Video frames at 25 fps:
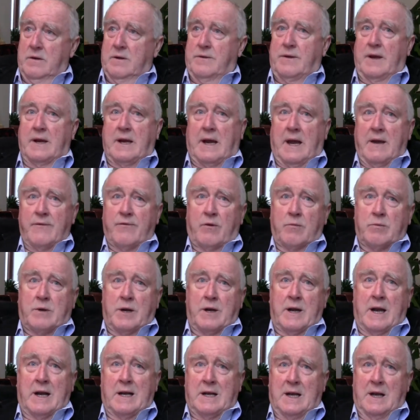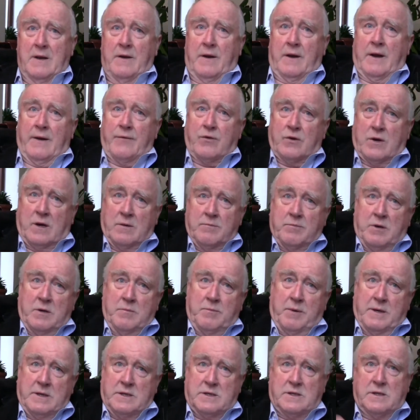If they came from Connecticut, they'd have to come by
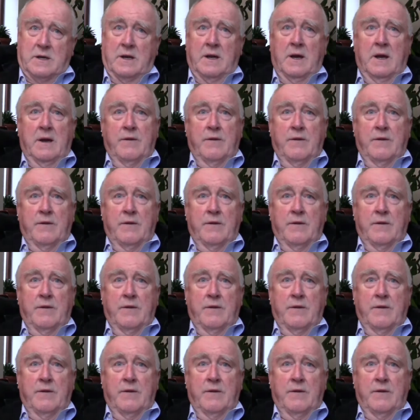bus.